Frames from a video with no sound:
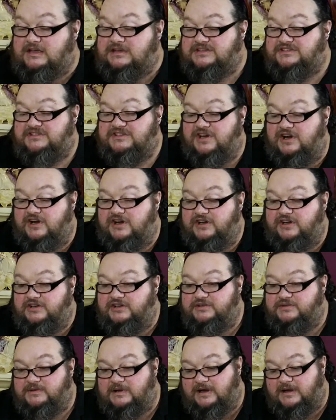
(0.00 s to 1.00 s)

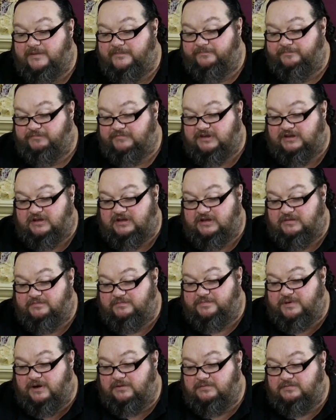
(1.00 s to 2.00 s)
So
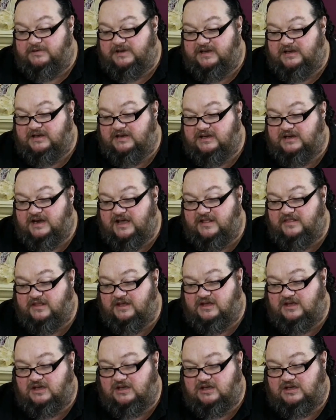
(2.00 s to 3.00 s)
probably in
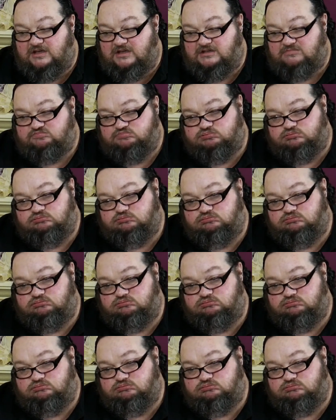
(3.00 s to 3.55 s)
another,